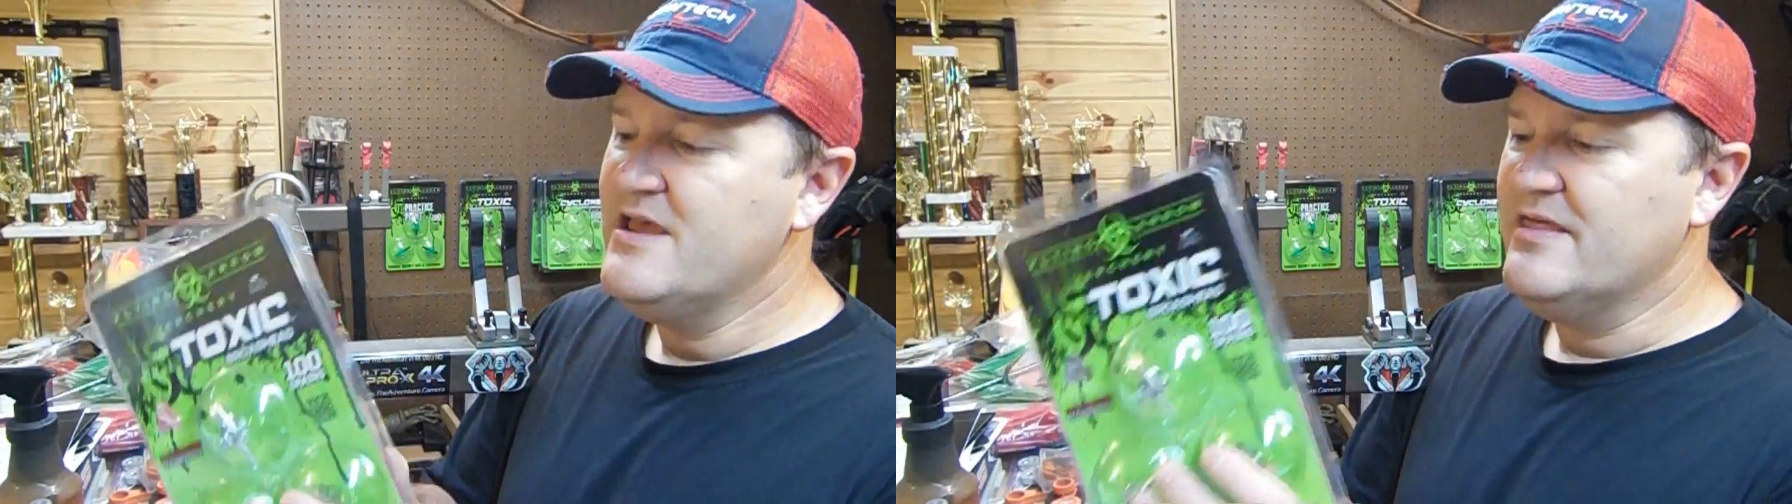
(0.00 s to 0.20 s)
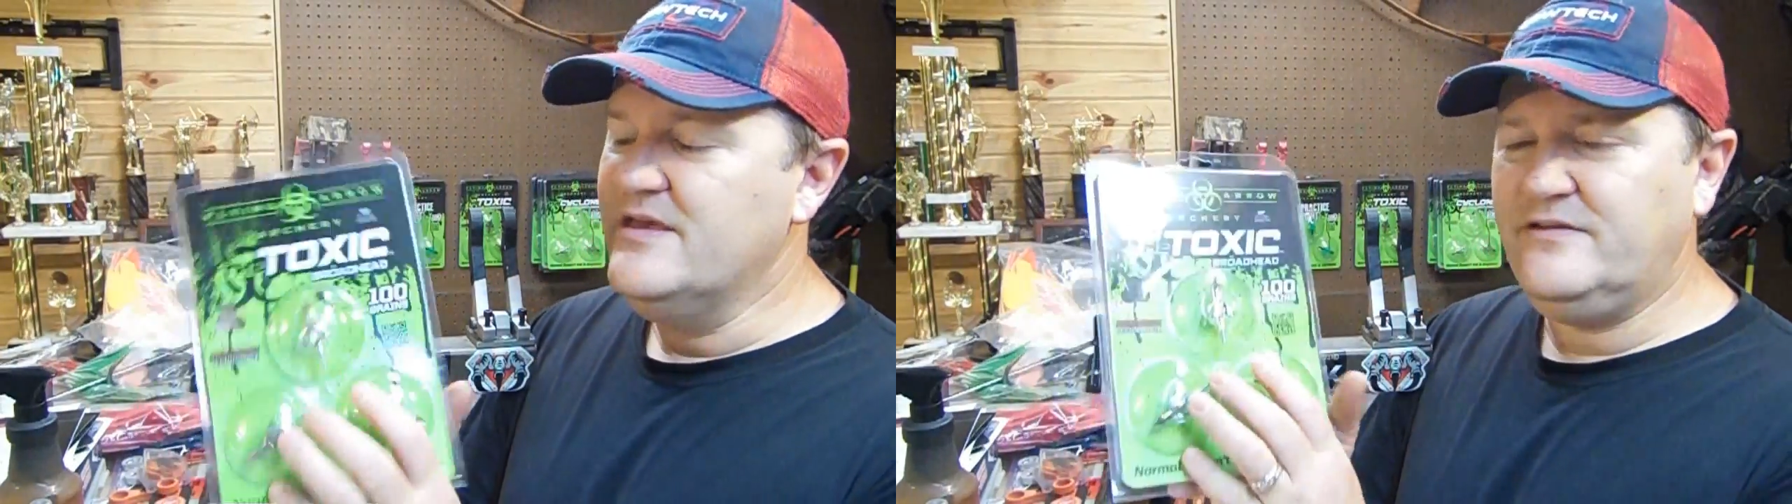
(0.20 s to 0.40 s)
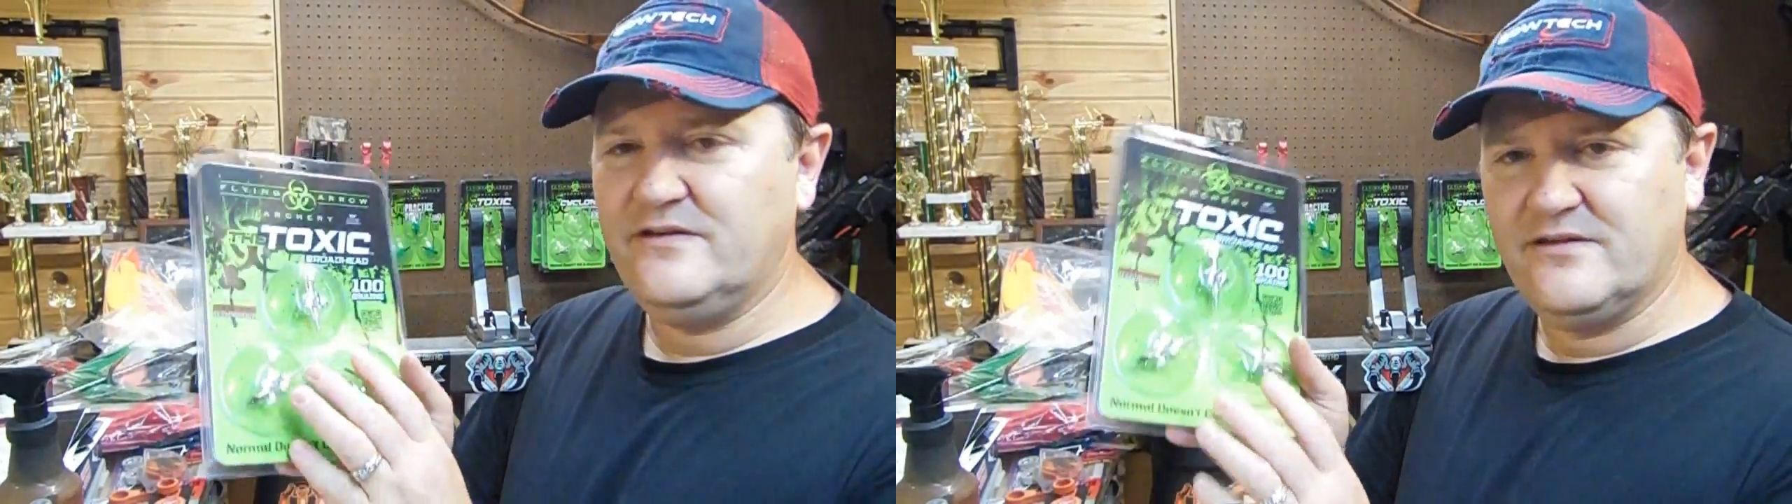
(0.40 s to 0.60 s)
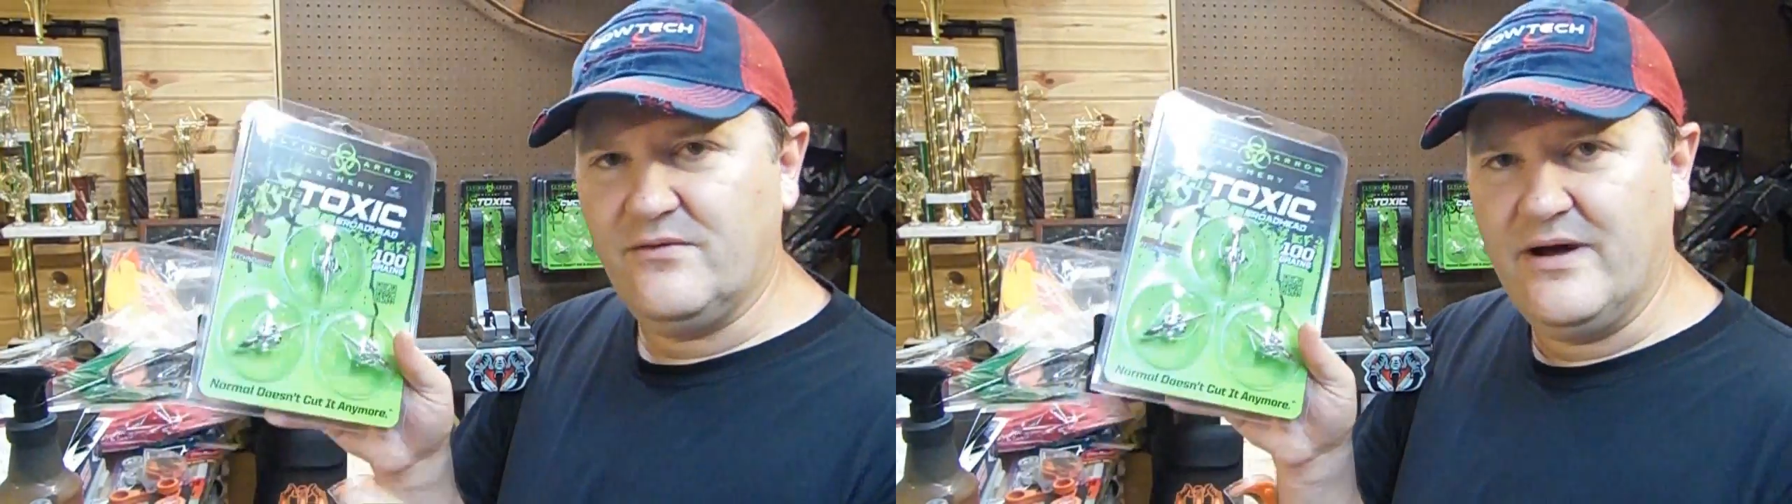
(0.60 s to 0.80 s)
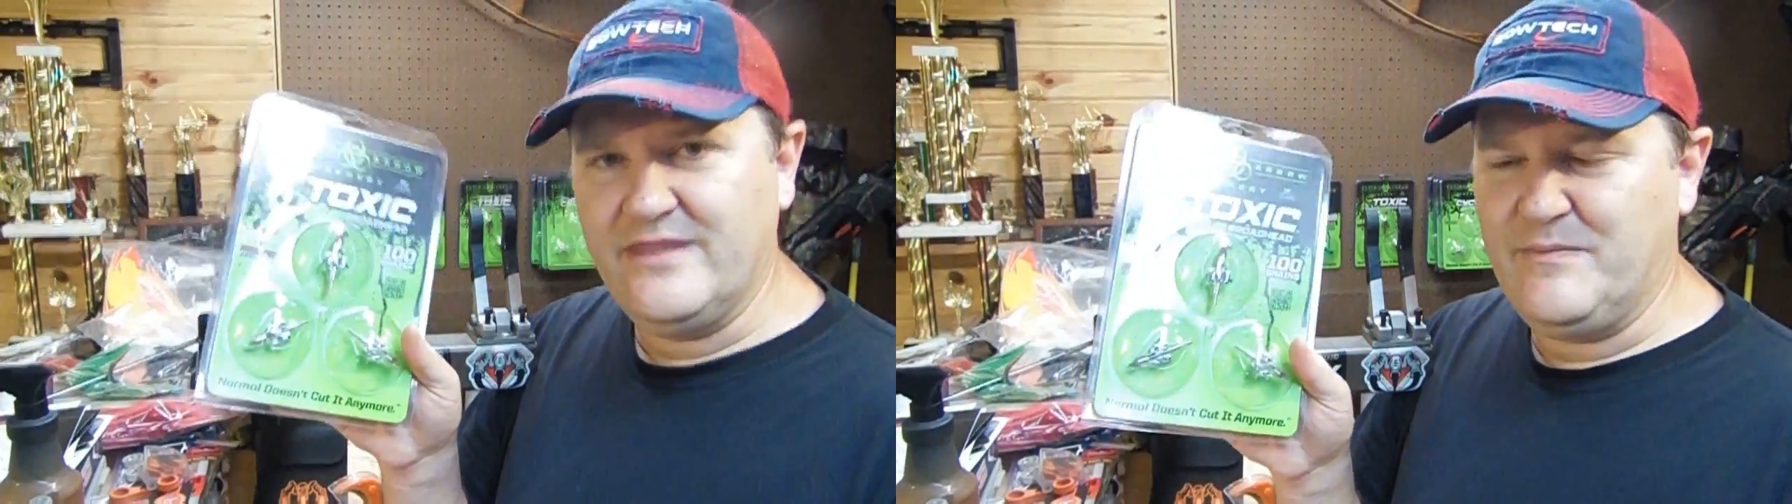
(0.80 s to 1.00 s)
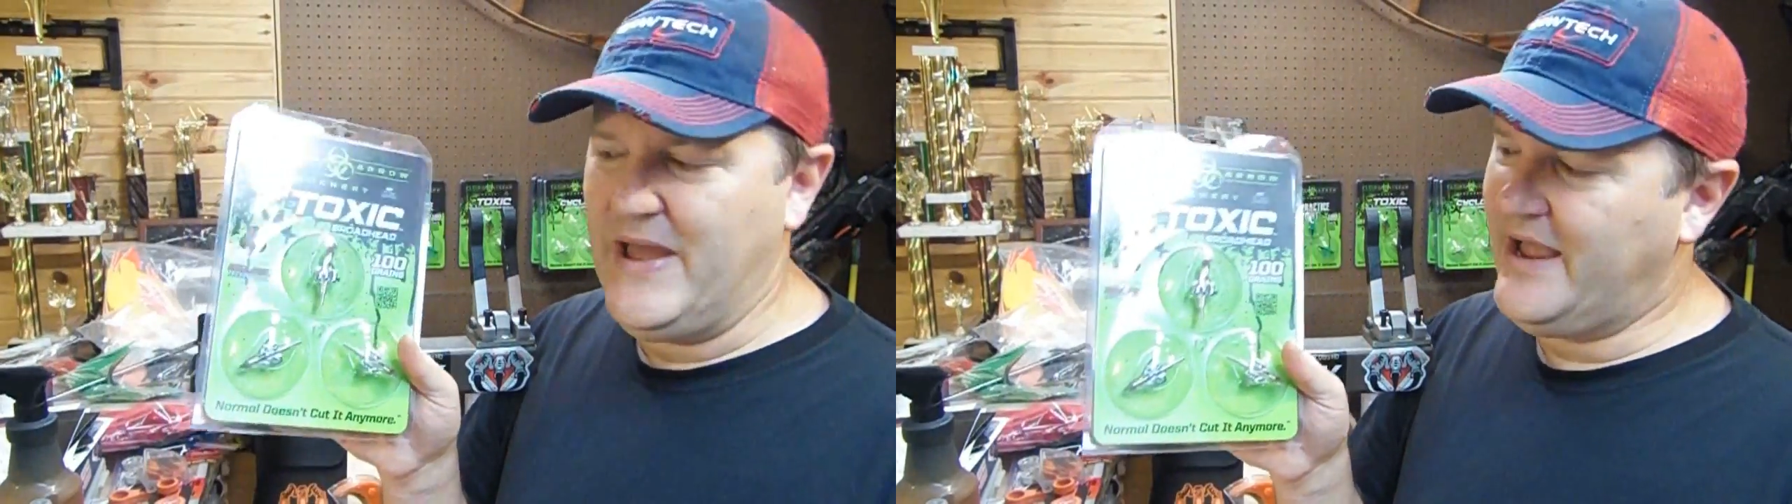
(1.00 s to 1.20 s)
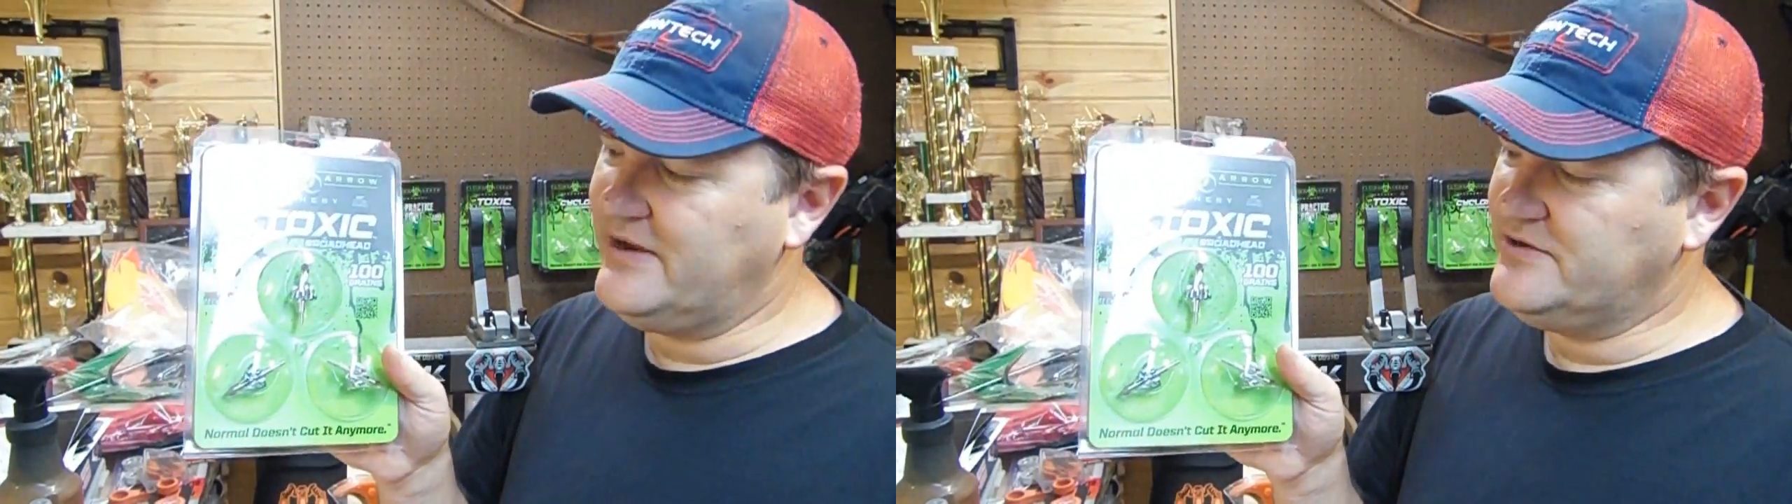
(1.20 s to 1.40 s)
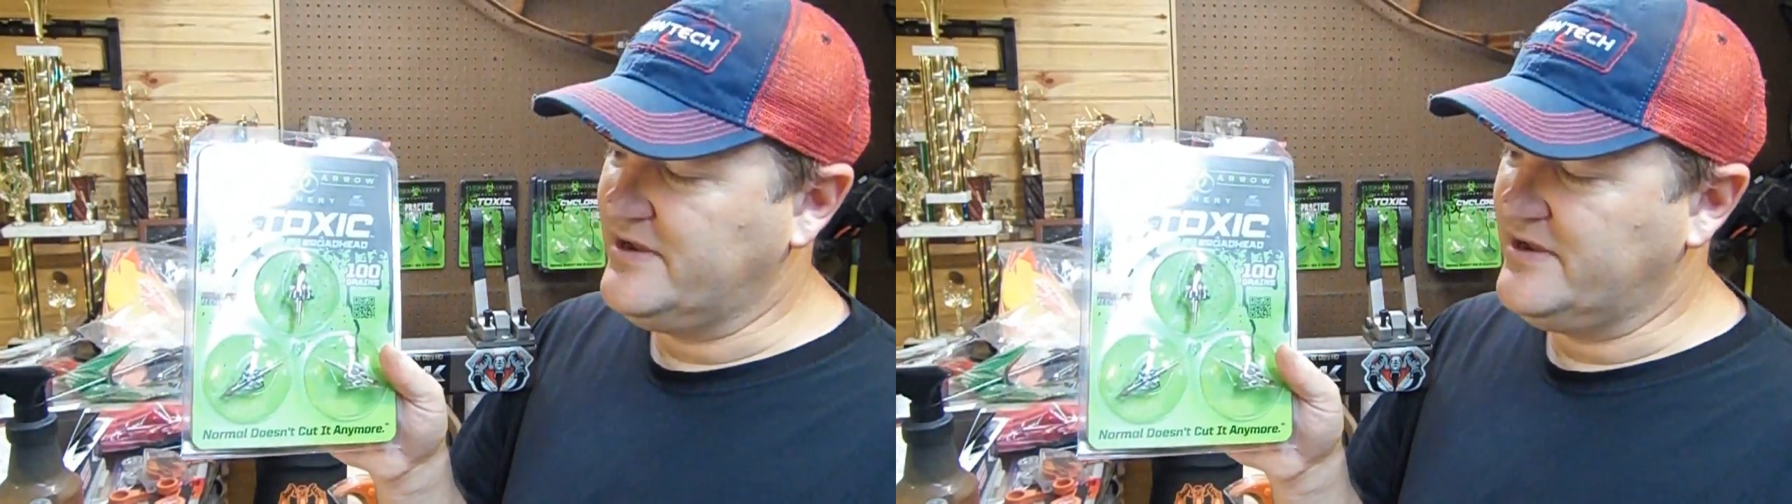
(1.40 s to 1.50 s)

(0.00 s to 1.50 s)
This is the way the package